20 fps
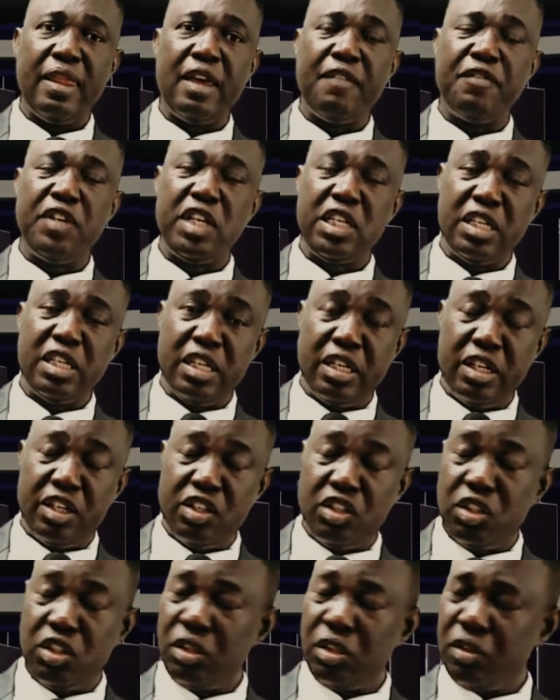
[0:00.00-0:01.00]
Taking the
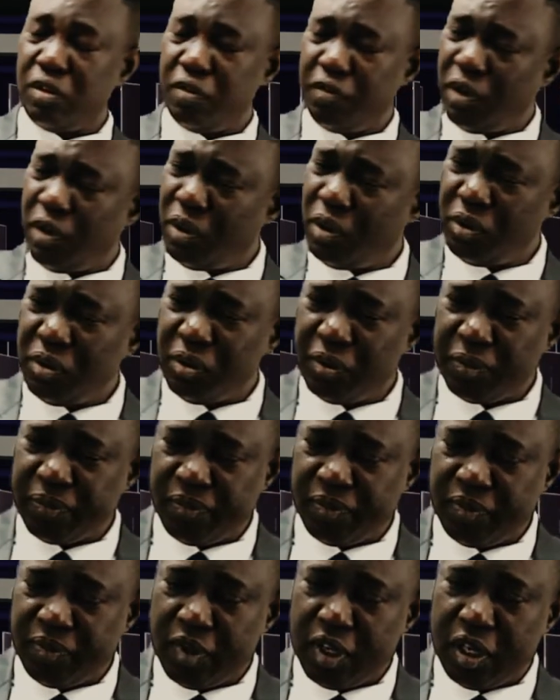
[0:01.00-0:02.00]
decision to follow
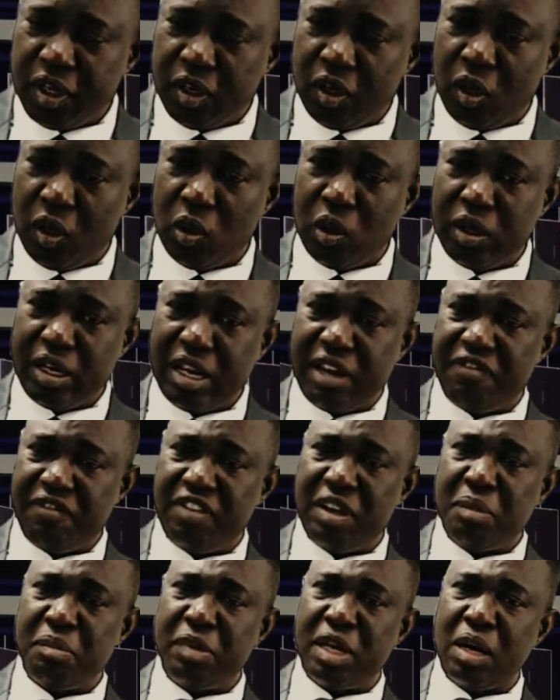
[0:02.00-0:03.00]
you. Lord,
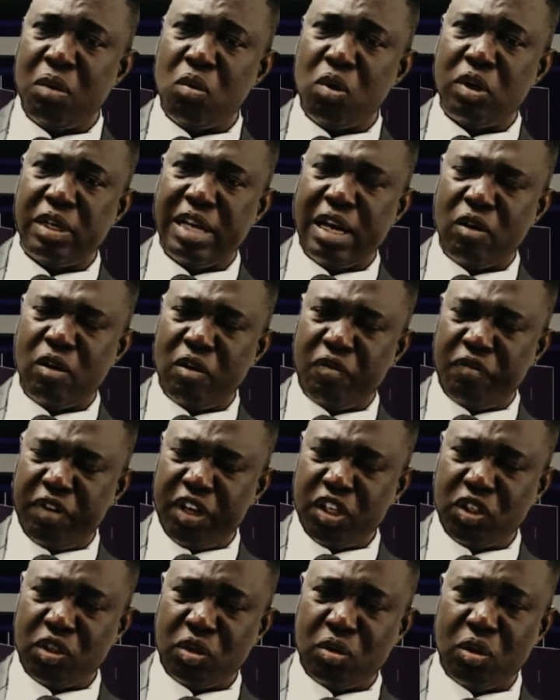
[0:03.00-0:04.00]
affirm their word, their
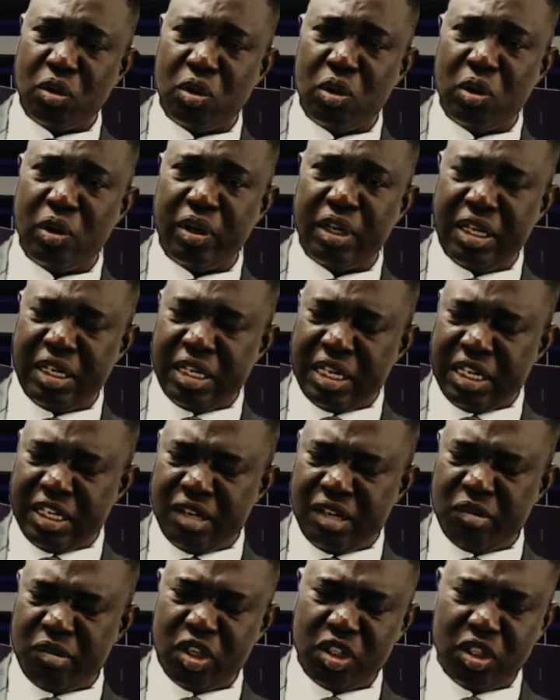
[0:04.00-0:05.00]
confession, O God, in the
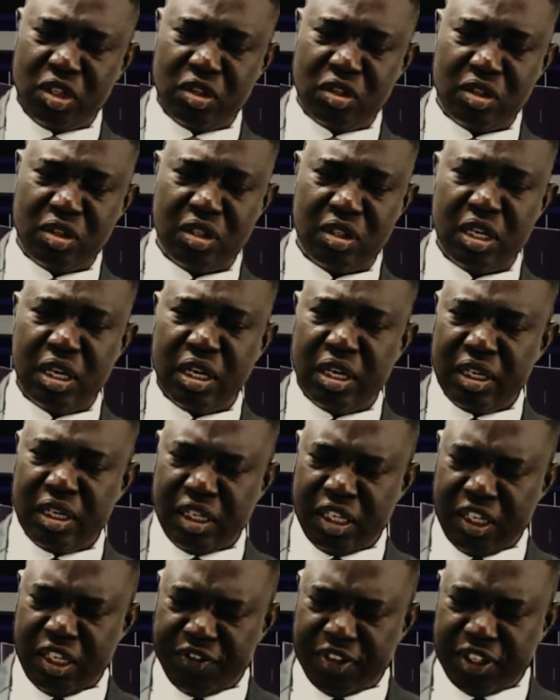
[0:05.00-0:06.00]
name of Jesus.
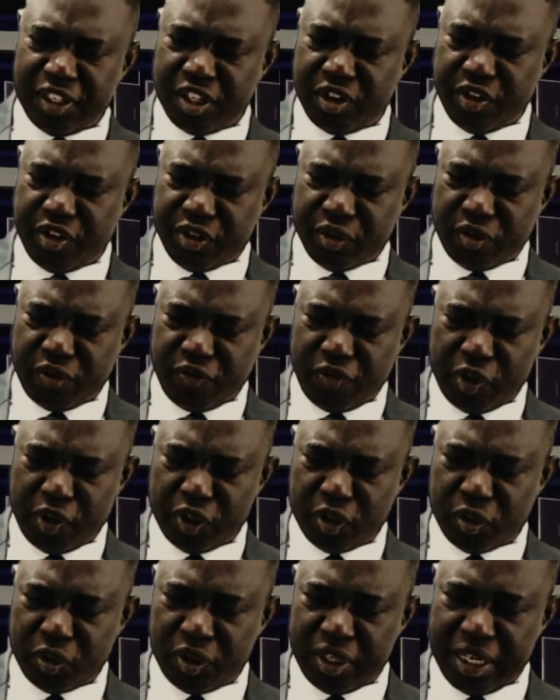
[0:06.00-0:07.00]
Give them the grace to follow
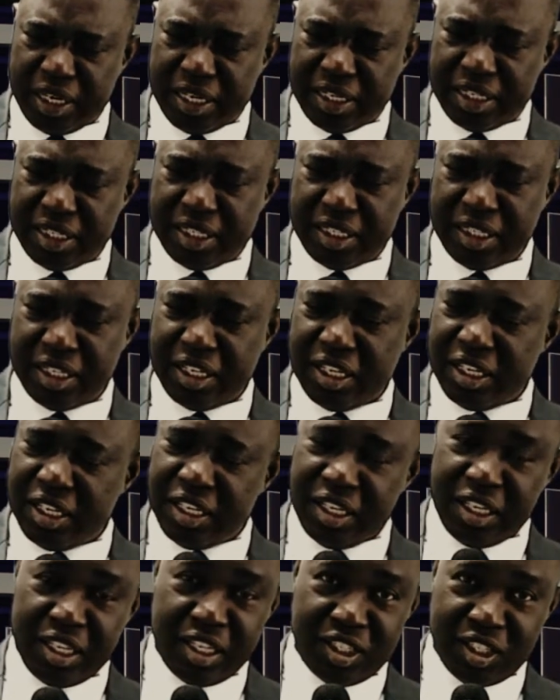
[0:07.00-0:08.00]
to the end.
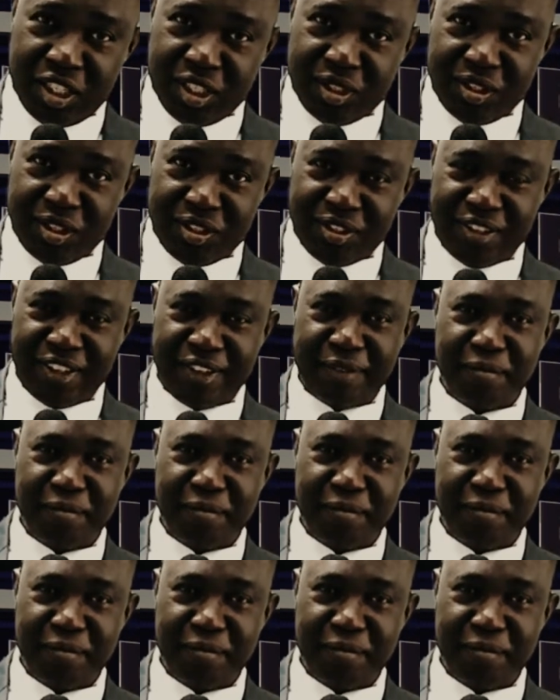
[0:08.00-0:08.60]
In Jesus' name.